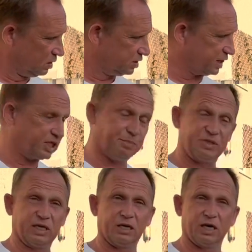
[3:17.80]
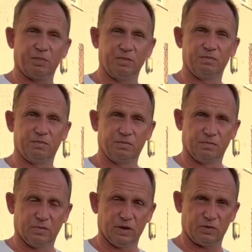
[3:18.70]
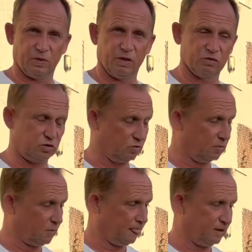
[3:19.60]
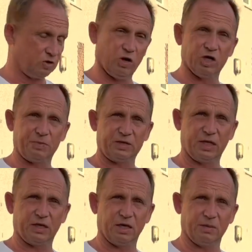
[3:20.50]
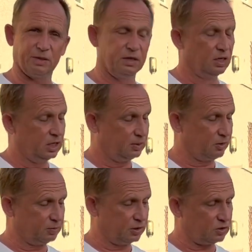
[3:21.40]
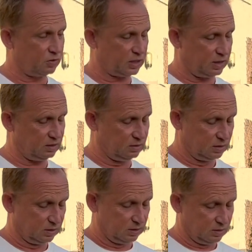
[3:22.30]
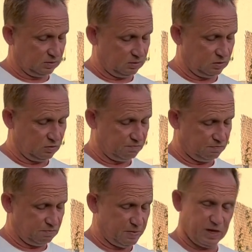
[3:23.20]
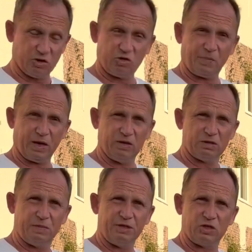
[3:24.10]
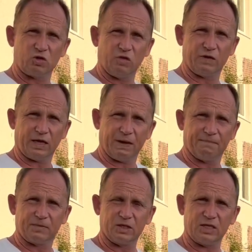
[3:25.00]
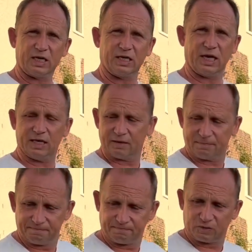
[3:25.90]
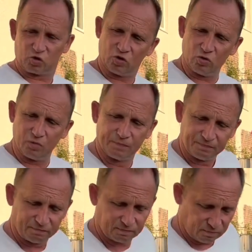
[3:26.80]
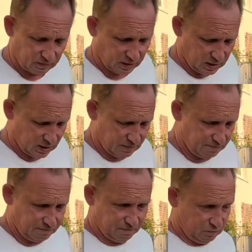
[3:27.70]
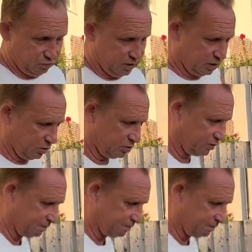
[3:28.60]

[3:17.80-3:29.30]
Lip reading: 60% carbon as well, so it's not 100% carbon. You're probably talking, maybe £100, maybe just over that, second hand. So, really good.